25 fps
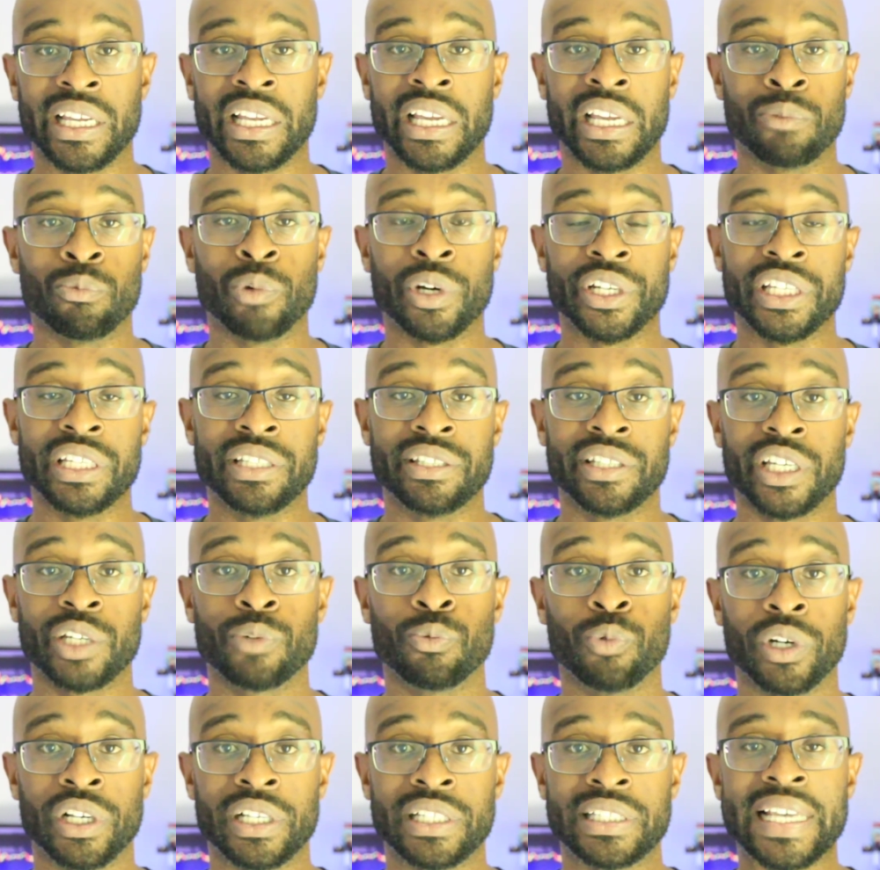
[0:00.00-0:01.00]
And what he
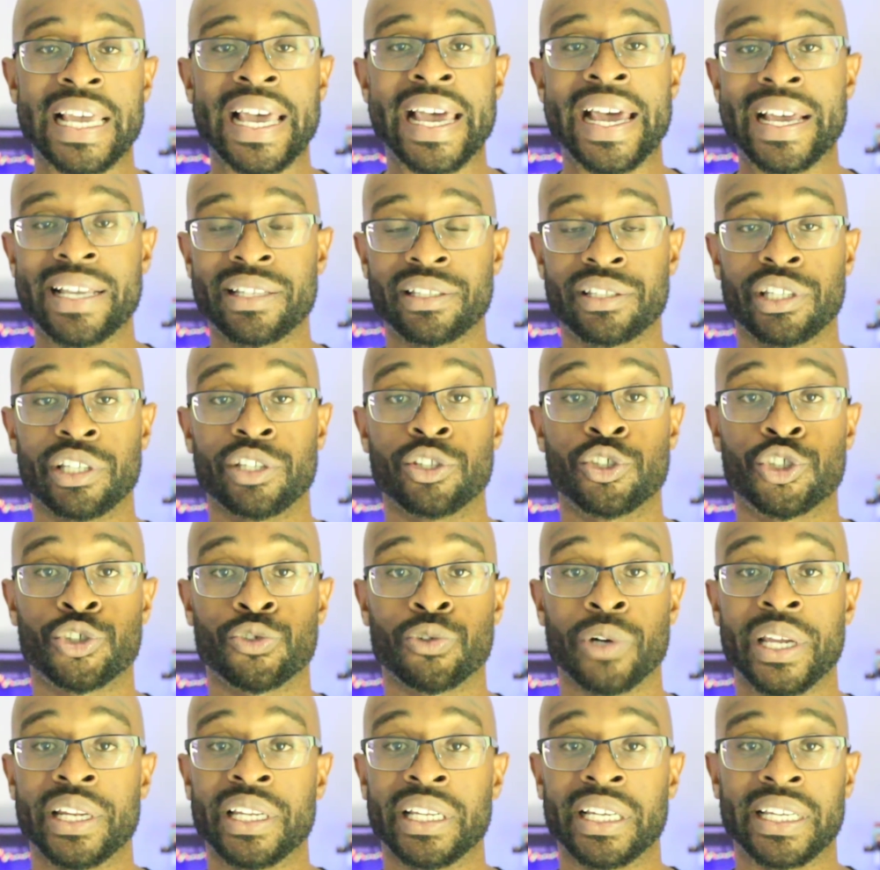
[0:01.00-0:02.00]
did was, as his
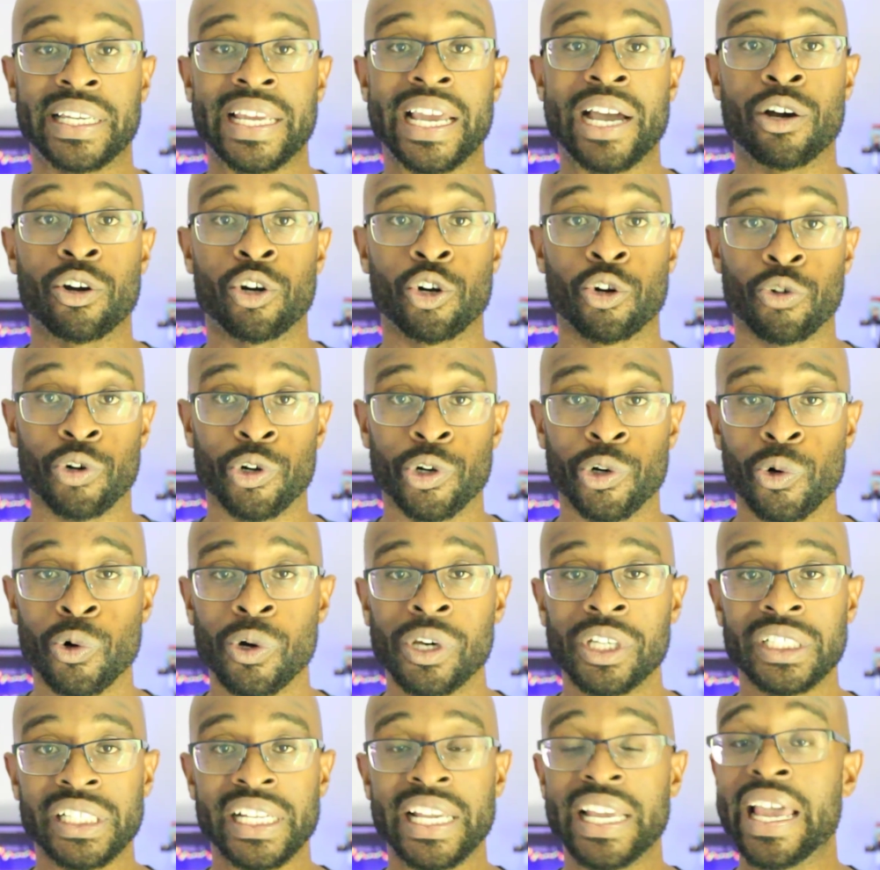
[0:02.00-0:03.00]
trading account
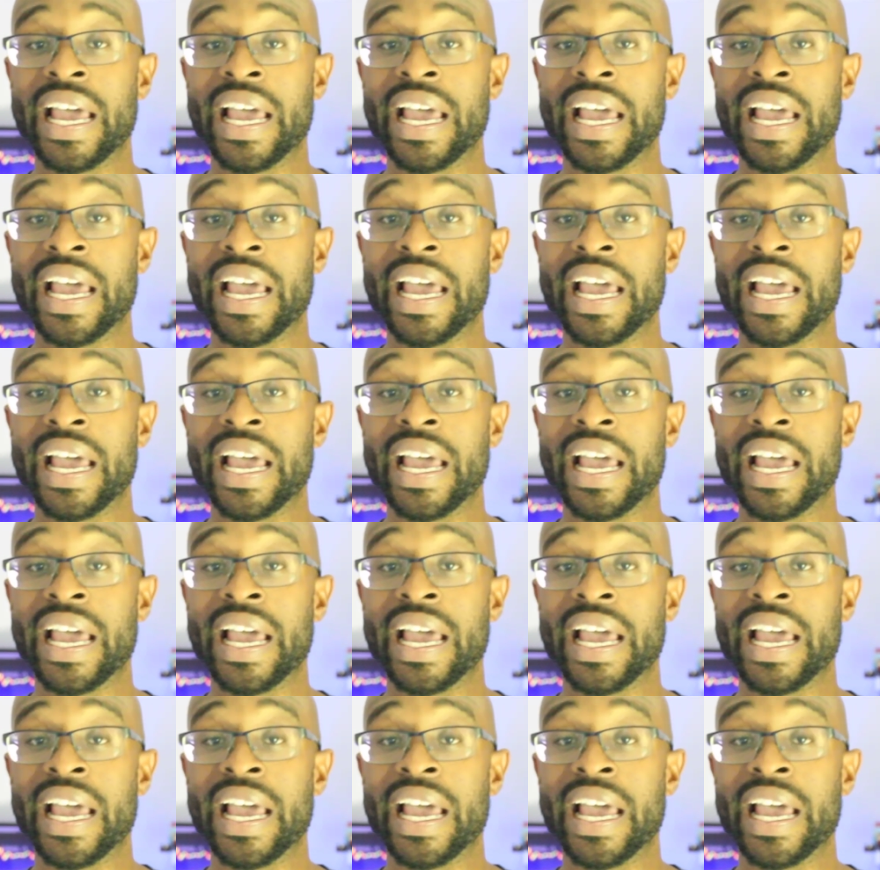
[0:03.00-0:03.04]
grew,